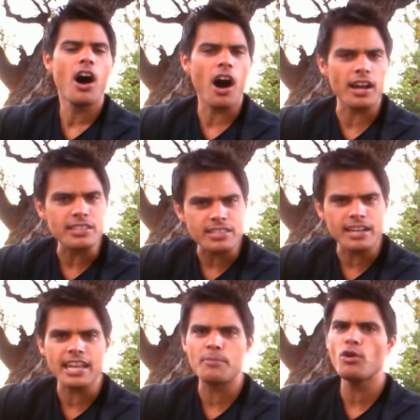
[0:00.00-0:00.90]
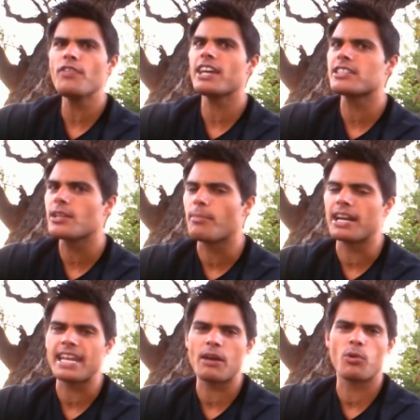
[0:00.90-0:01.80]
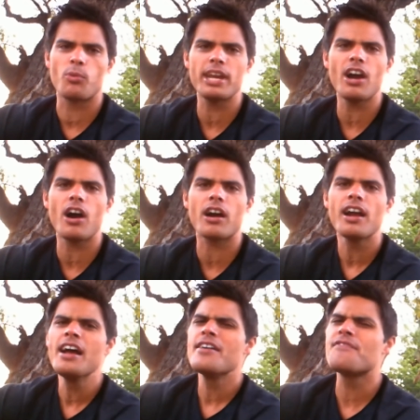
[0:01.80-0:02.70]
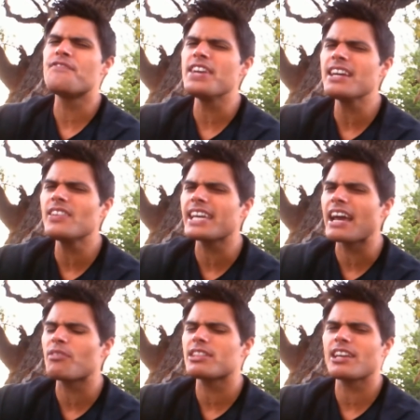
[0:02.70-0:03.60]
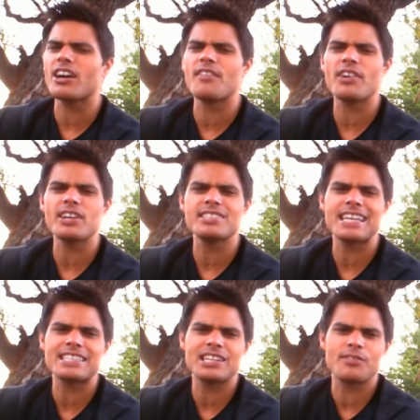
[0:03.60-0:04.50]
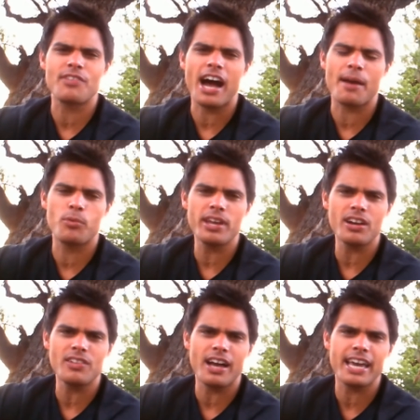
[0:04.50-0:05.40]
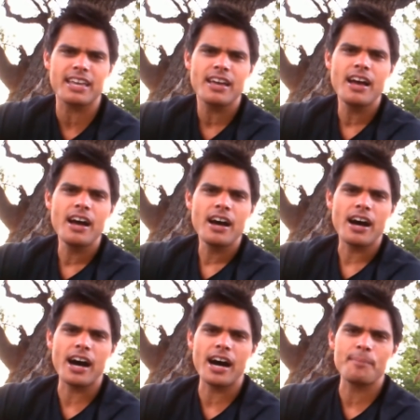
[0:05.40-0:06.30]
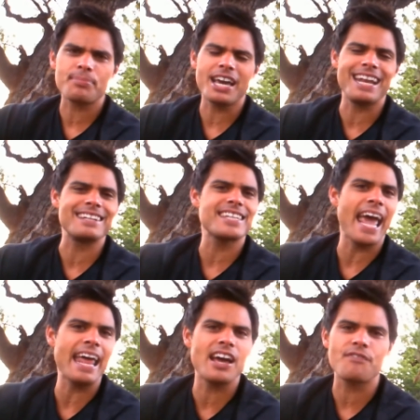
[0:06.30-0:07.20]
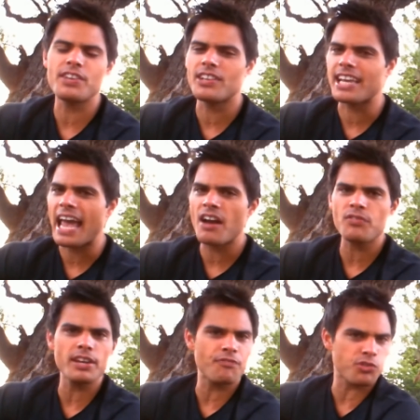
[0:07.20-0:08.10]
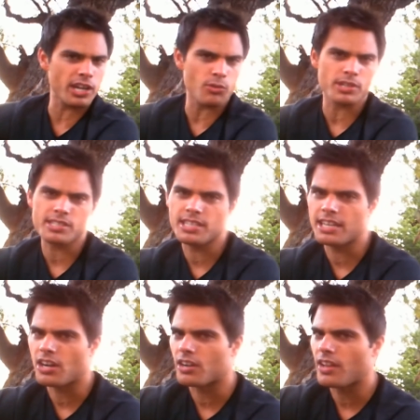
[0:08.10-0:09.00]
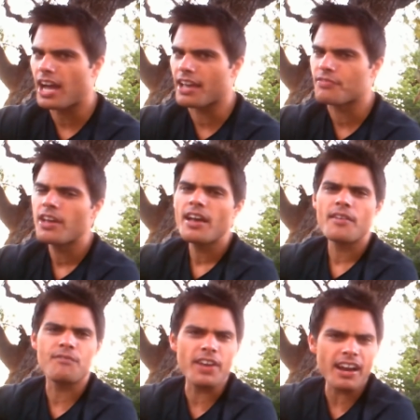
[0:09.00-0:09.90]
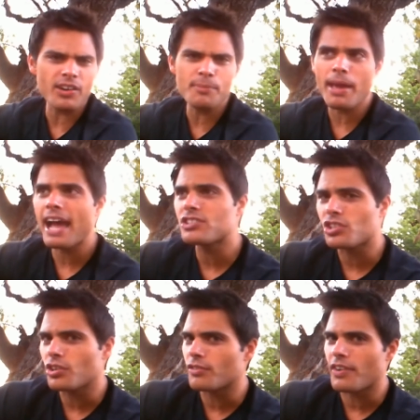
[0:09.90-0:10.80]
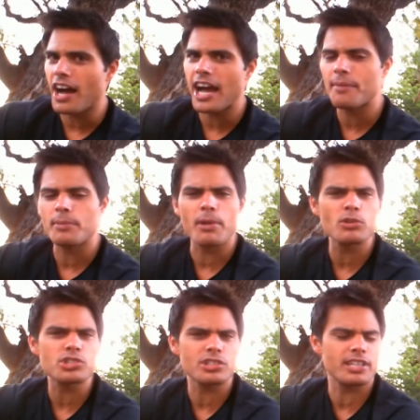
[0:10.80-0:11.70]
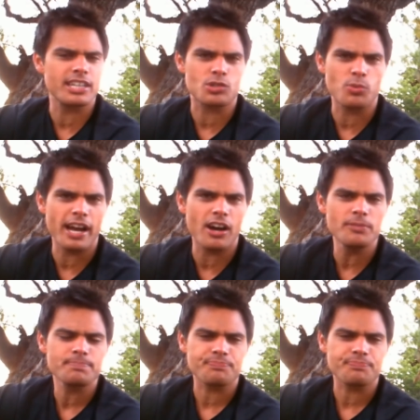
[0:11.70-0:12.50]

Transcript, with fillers: on Sunday, moving into Monday, where we are feeling everything on a very sensitive vibe. We are like an antenna feeling every frequency in our life. Very magical vibe emotionally as well,